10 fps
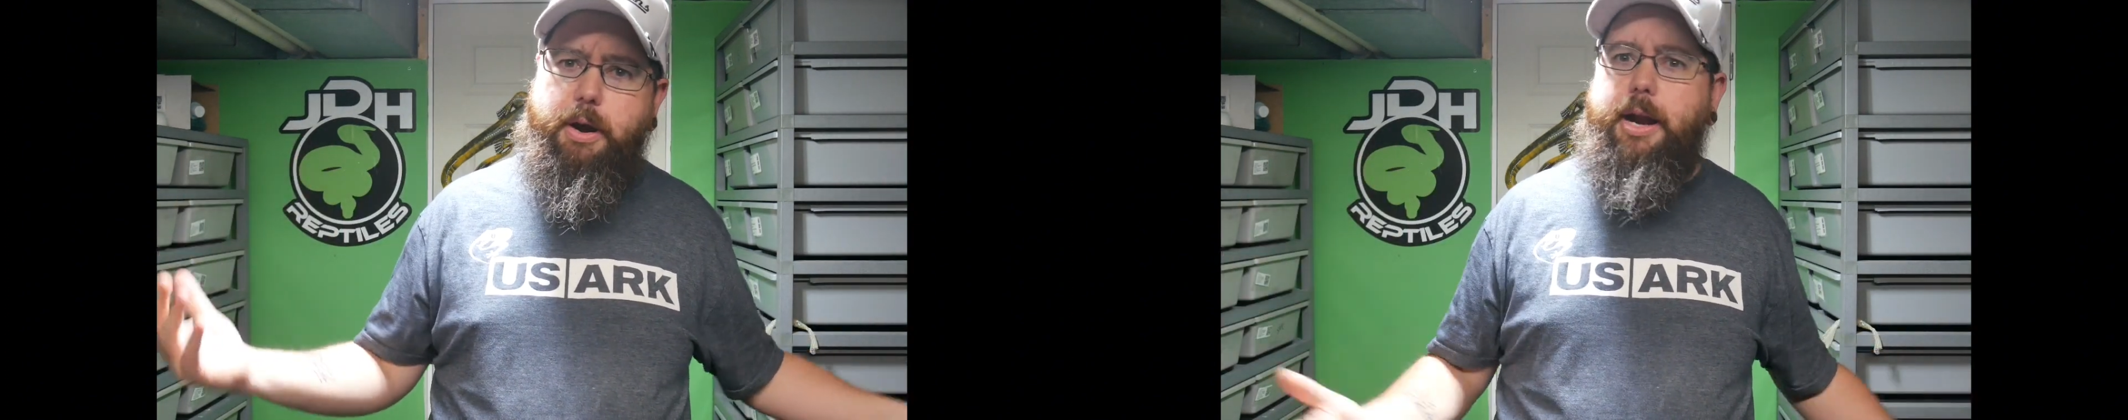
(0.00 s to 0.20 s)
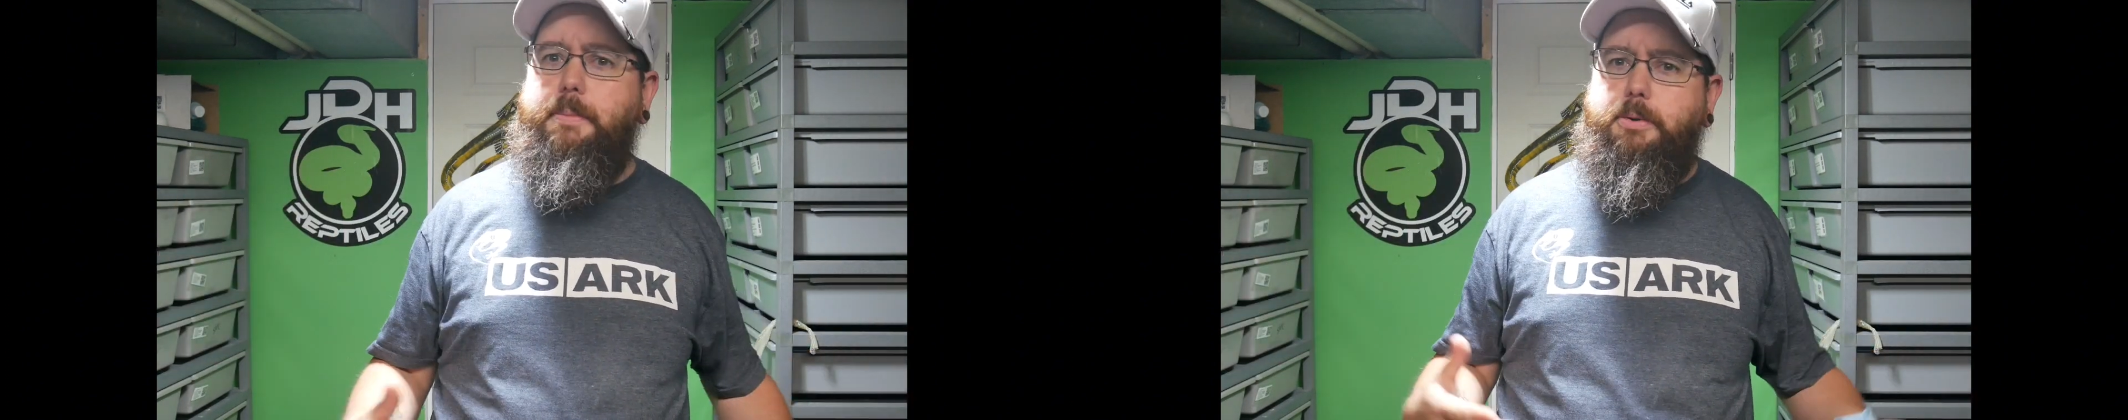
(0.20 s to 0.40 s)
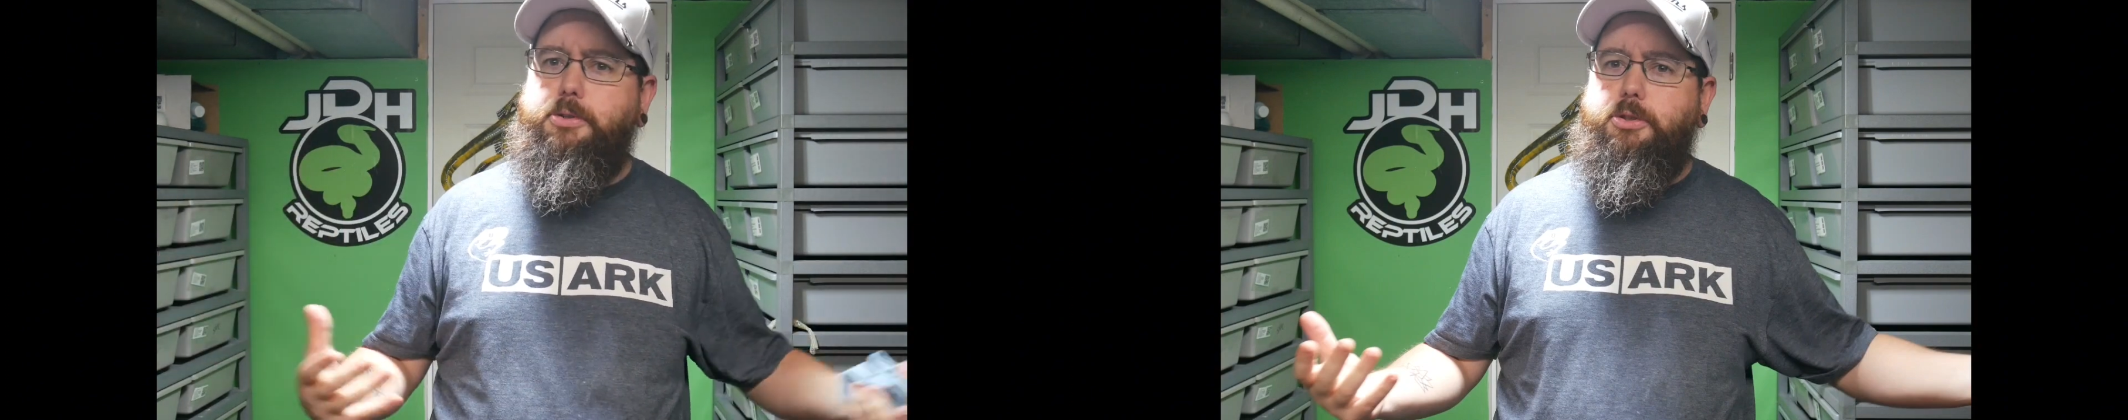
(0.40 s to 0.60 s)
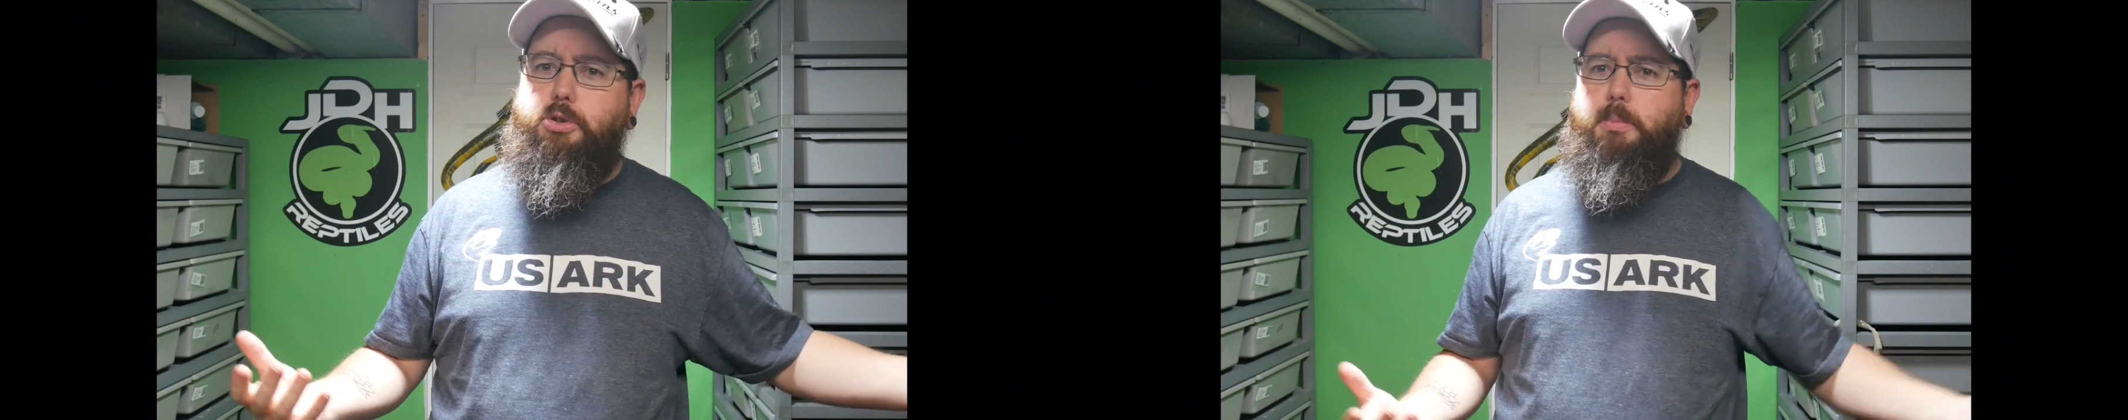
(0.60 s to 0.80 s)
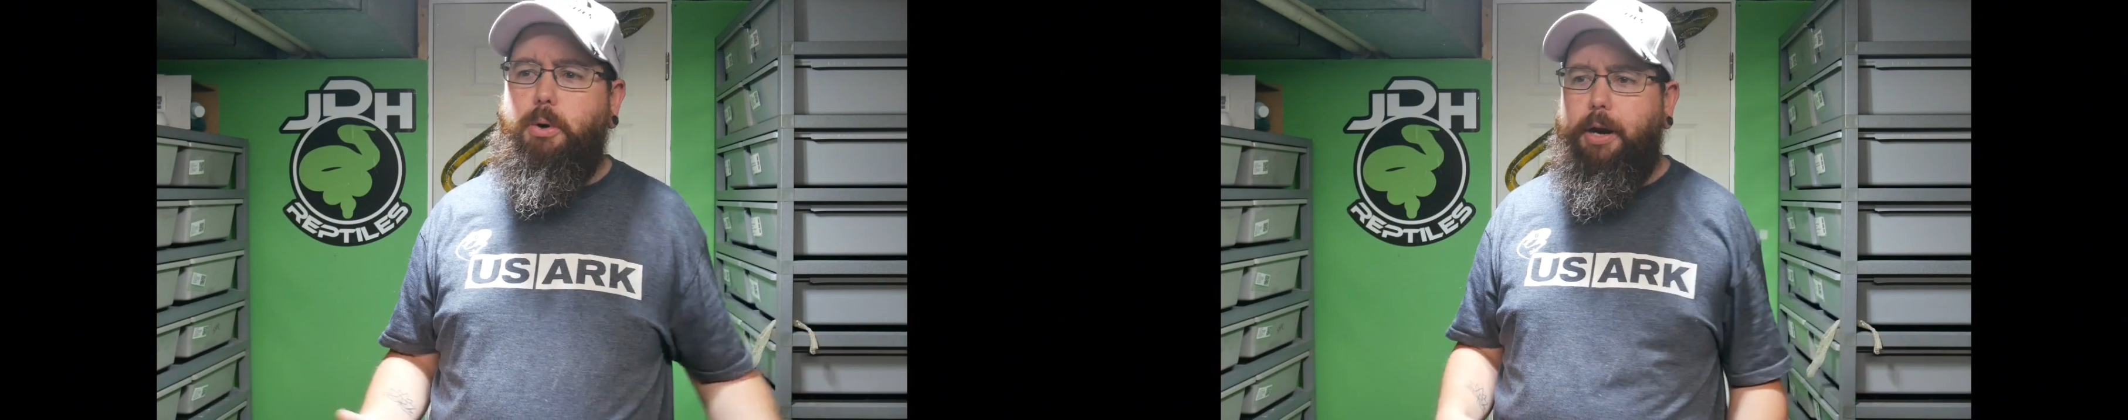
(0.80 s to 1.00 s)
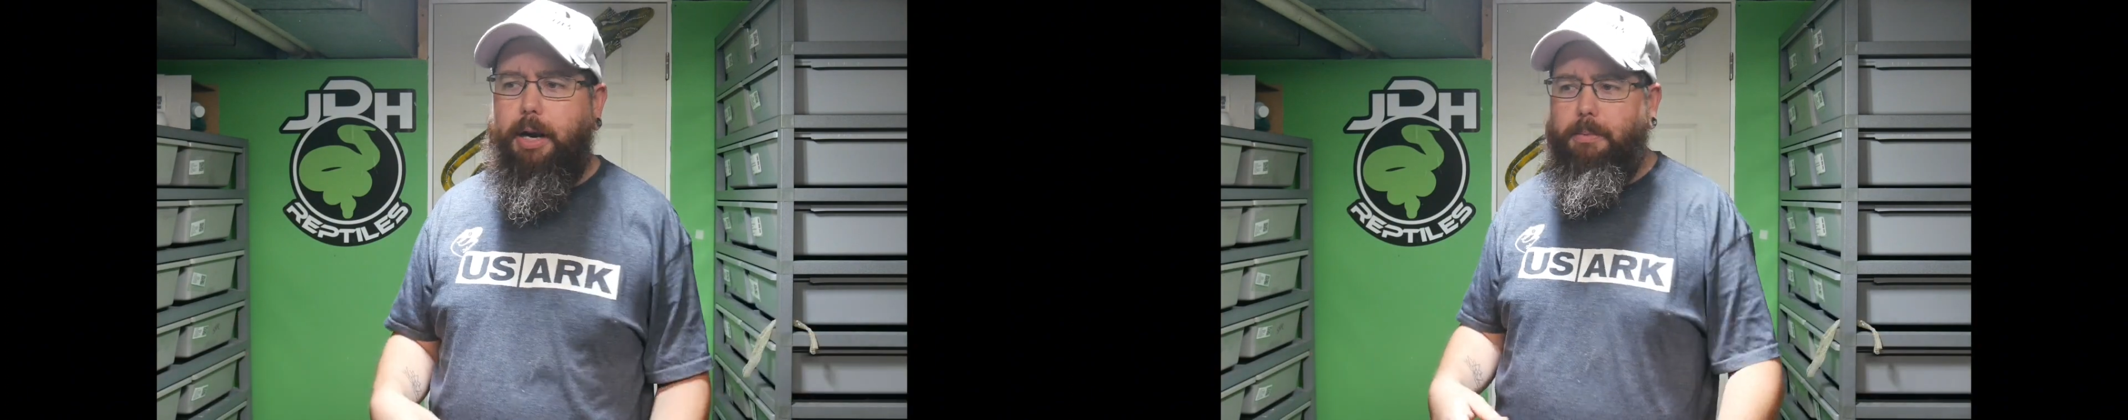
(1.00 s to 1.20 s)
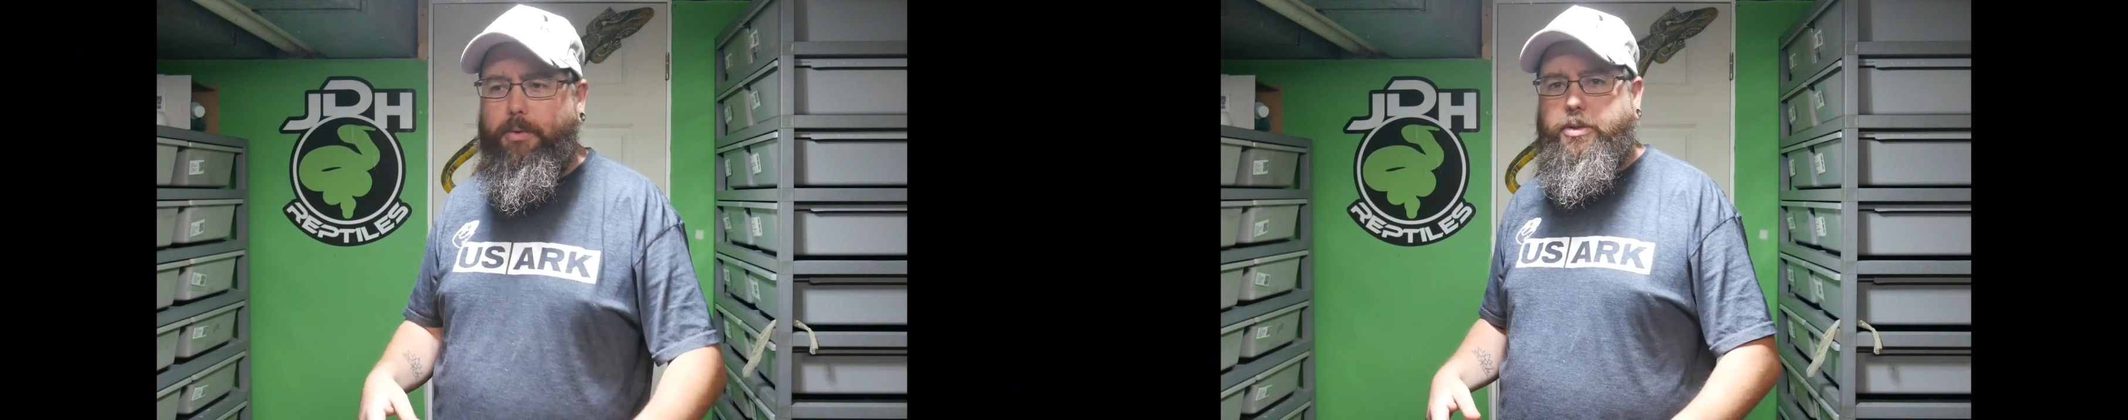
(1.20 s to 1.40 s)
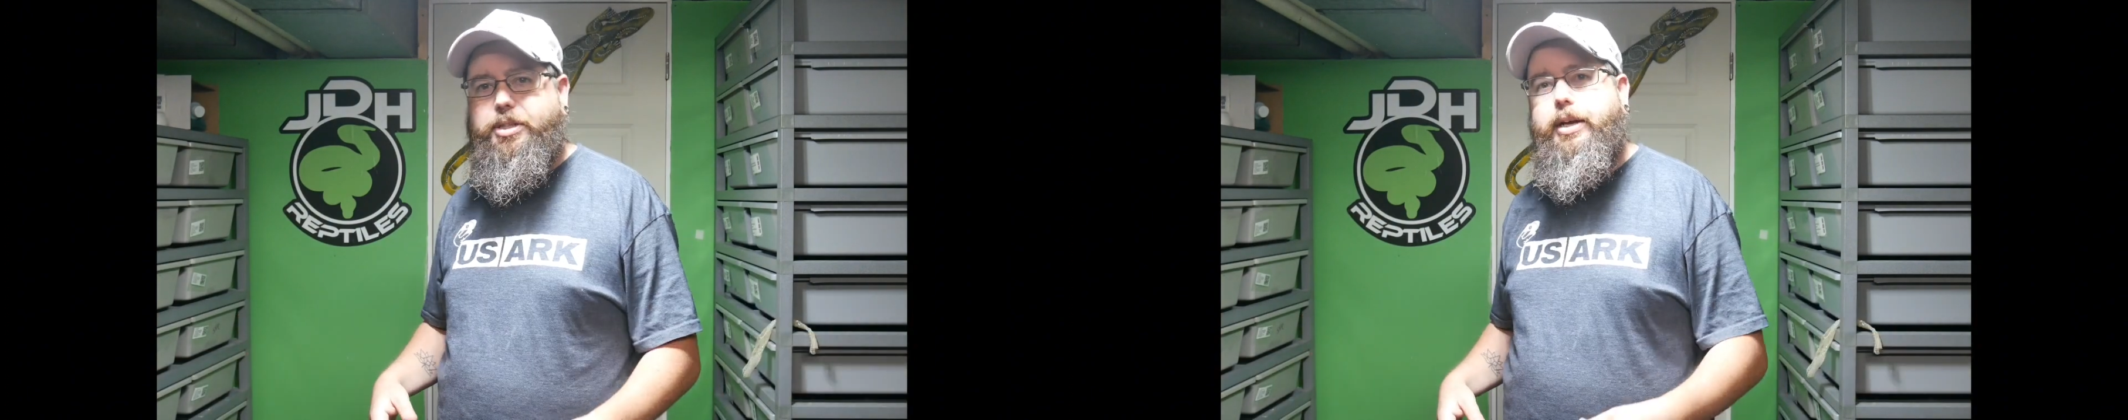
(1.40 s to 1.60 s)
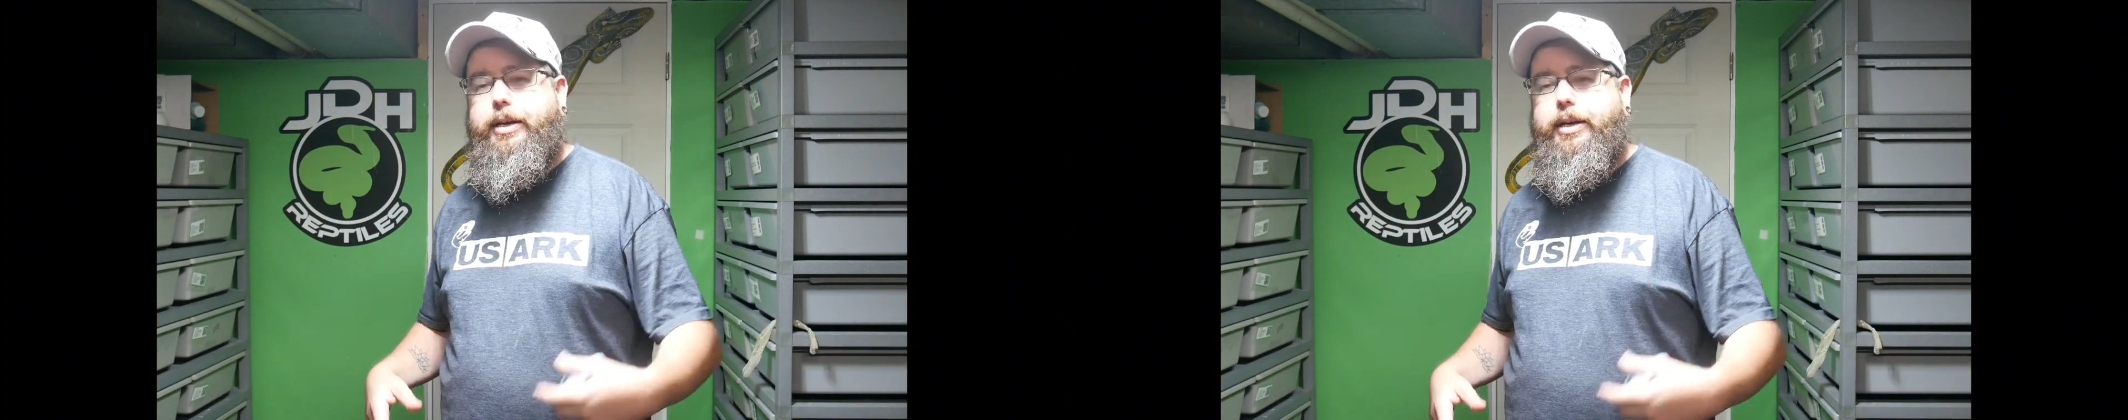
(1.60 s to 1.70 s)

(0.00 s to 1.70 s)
animals or two more animals.